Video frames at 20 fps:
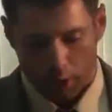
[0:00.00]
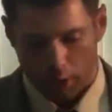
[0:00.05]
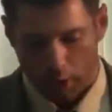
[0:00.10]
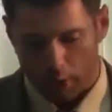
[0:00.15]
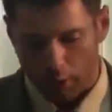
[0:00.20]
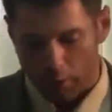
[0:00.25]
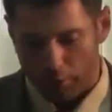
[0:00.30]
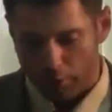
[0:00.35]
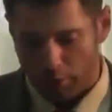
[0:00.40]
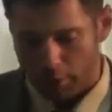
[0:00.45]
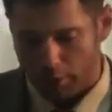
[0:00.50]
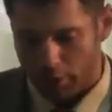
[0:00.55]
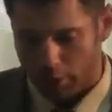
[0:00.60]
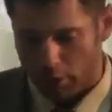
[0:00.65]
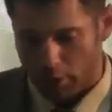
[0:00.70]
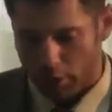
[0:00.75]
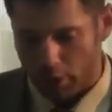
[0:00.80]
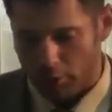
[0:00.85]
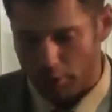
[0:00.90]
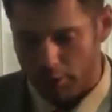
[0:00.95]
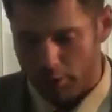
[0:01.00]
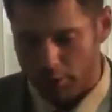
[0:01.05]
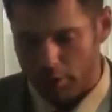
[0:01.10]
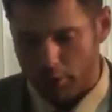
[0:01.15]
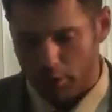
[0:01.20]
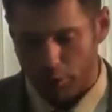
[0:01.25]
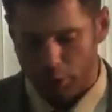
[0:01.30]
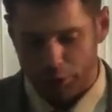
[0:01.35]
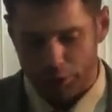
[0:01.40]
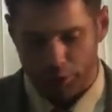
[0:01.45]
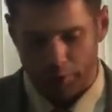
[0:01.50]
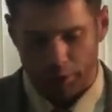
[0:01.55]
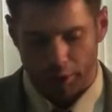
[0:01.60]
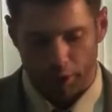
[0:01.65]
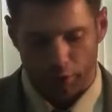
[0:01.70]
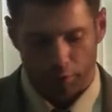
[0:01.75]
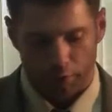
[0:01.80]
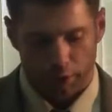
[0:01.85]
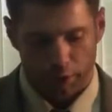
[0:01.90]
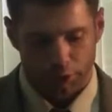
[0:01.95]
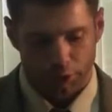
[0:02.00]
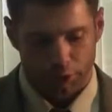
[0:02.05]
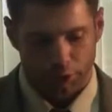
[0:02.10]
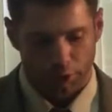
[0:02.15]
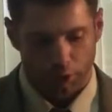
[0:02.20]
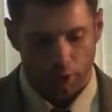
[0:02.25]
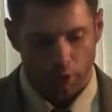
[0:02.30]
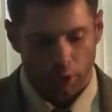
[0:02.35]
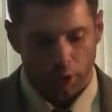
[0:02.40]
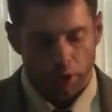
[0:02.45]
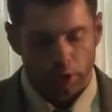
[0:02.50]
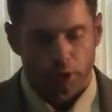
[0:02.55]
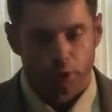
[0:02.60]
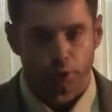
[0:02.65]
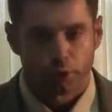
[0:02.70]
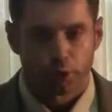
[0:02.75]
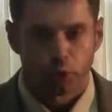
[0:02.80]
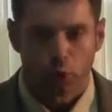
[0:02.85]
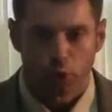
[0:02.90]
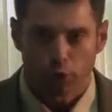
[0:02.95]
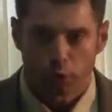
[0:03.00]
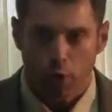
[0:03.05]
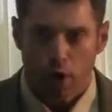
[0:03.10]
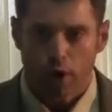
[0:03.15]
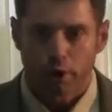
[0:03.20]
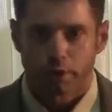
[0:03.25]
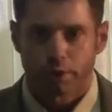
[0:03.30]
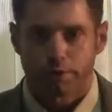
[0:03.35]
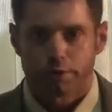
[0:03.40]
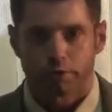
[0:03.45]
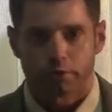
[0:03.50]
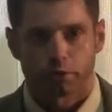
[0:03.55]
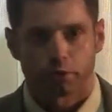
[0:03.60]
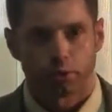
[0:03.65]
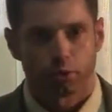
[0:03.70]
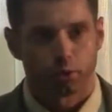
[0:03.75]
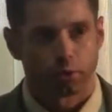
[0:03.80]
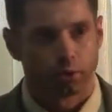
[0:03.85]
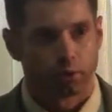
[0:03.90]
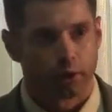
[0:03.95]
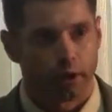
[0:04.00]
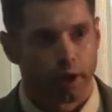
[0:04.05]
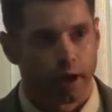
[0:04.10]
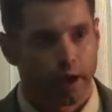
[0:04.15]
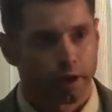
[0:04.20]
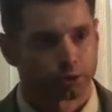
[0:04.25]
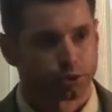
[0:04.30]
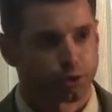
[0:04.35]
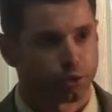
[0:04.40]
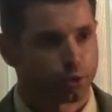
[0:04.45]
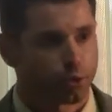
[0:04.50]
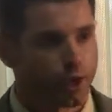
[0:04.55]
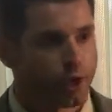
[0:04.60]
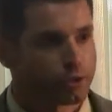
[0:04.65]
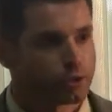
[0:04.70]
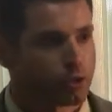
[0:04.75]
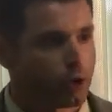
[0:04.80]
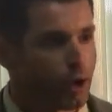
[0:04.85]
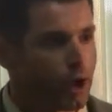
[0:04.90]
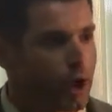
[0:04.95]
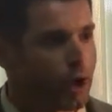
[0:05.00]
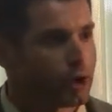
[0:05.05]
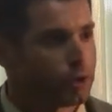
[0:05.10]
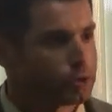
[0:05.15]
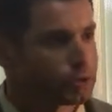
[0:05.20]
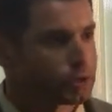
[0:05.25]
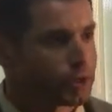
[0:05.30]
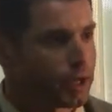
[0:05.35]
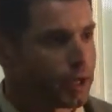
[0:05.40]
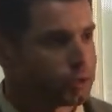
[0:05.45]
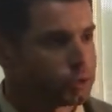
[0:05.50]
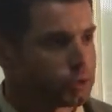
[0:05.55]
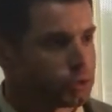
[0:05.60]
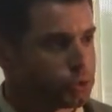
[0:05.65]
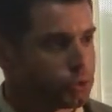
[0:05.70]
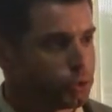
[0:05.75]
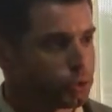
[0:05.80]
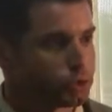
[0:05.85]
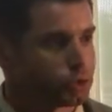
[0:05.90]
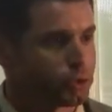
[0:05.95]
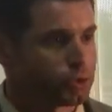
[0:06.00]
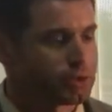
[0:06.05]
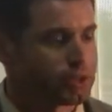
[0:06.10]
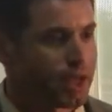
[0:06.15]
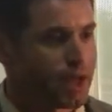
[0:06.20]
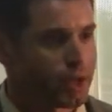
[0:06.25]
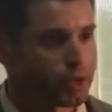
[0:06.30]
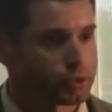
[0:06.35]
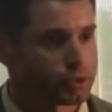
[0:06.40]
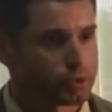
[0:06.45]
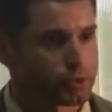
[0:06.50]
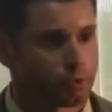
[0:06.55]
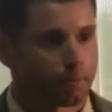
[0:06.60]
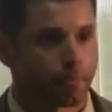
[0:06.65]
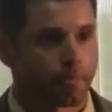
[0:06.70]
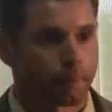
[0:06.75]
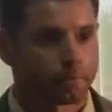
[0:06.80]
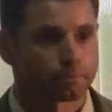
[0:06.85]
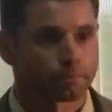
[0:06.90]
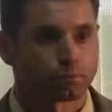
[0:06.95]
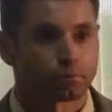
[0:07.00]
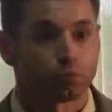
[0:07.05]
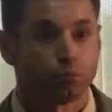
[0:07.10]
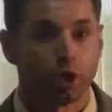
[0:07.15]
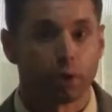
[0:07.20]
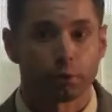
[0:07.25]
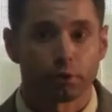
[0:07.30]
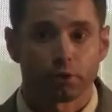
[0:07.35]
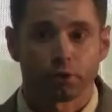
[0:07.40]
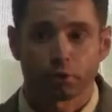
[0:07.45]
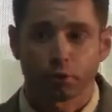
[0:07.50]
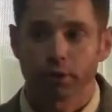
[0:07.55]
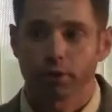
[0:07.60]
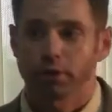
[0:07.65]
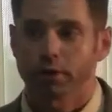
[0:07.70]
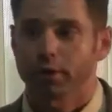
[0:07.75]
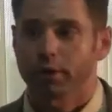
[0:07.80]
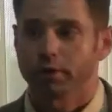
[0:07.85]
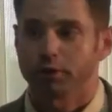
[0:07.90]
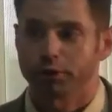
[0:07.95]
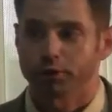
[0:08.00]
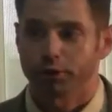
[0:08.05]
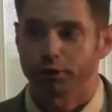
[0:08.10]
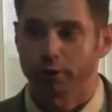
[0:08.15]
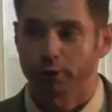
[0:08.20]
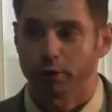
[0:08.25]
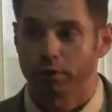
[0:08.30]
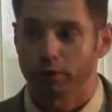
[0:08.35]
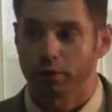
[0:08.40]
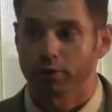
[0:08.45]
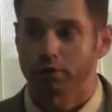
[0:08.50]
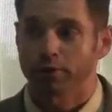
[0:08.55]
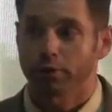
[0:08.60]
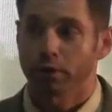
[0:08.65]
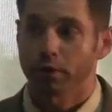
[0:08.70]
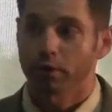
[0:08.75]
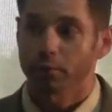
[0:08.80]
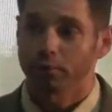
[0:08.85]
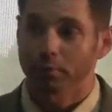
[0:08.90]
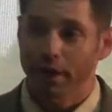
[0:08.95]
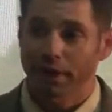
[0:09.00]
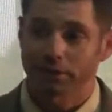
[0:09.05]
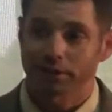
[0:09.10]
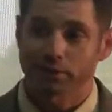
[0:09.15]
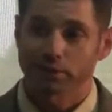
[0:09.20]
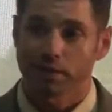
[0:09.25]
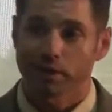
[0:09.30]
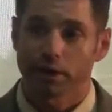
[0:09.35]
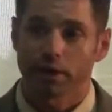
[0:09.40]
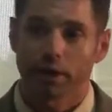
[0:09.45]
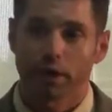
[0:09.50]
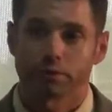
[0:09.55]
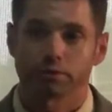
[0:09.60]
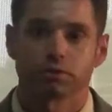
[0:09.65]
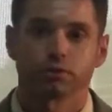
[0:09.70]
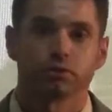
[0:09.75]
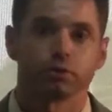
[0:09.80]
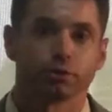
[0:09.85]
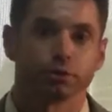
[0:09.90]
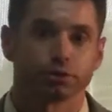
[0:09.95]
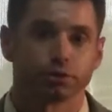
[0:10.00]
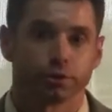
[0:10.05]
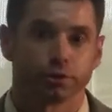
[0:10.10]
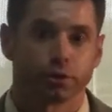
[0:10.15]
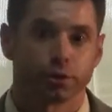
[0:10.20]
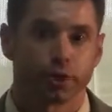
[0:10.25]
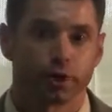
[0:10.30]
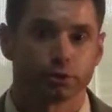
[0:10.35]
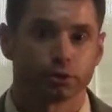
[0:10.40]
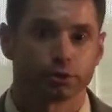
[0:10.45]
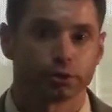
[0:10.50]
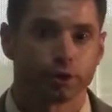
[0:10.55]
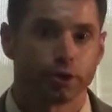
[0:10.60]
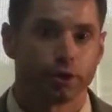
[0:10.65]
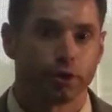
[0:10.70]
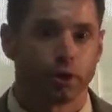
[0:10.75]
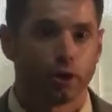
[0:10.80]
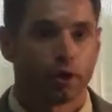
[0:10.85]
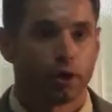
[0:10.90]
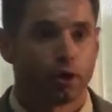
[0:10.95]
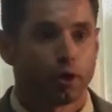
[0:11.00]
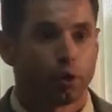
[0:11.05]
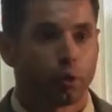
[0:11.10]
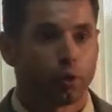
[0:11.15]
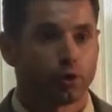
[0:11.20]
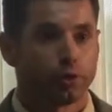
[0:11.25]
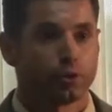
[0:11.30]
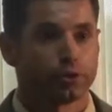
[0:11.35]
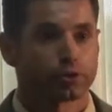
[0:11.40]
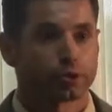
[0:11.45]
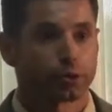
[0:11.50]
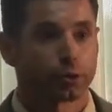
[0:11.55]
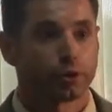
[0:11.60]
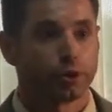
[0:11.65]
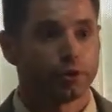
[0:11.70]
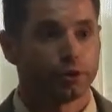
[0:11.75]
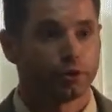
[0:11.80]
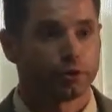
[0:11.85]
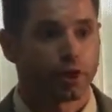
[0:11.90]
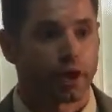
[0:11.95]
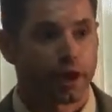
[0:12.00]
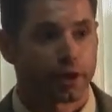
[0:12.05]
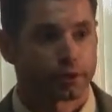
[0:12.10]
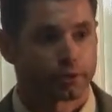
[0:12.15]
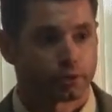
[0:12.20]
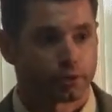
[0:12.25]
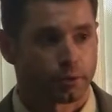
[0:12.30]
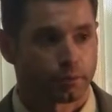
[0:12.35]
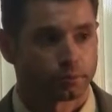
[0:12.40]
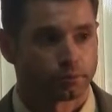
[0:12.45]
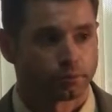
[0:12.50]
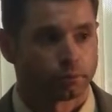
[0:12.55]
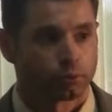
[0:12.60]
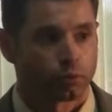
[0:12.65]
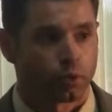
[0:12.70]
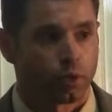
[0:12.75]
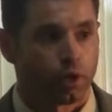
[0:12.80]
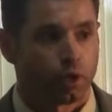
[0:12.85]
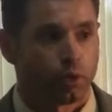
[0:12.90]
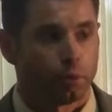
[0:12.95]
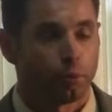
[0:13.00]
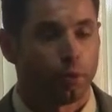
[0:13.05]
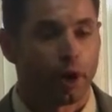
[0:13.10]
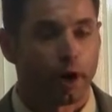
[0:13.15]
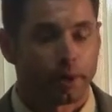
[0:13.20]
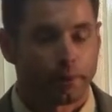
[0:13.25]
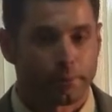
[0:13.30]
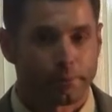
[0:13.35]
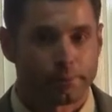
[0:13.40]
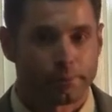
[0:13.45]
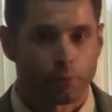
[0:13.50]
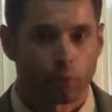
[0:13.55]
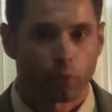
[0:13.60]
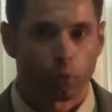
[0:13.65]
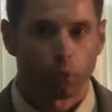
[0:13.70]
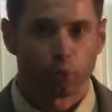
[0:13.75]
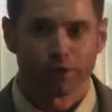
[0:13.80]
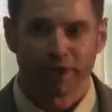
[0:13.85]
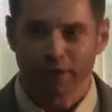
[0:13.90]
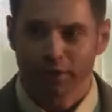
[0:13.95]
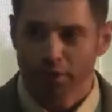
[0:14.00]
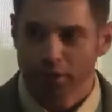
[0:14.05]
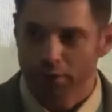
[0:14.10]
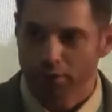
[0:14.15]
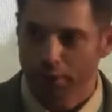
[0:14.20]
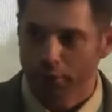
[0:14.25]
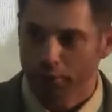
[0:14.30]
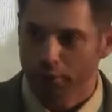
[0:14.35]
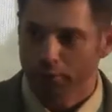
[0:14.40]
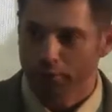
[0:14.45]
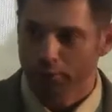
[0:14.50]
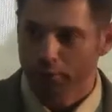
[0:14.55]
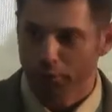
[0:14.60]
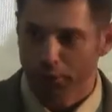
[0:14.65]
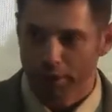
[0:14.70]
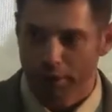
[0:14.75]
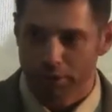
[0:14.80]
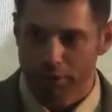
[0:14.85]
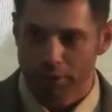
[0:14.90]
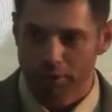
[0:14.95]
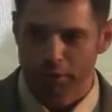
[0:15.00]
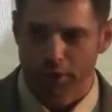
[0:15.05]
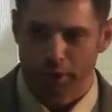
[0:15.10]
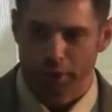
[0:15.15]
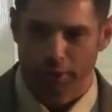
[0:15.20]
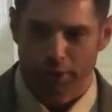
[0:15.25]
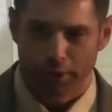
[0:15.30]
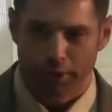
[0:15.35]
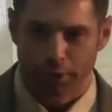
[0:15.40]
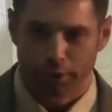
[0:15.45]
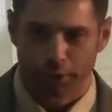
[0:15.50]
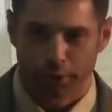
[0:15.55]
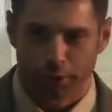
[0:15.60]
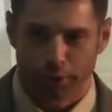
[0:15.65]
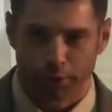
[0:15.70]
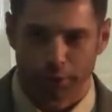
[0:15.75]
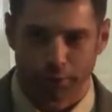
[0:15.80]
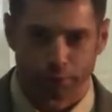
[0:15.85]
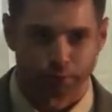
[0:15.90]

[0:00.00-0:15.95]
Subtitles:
of this notion of a convention. You know, the Goldwater Institute actually ranked Ohio's constitutional text number 3 in the country. We have the 3rd best state constitution in the country when you just read the text. But we're not the 3rd freest state in the country.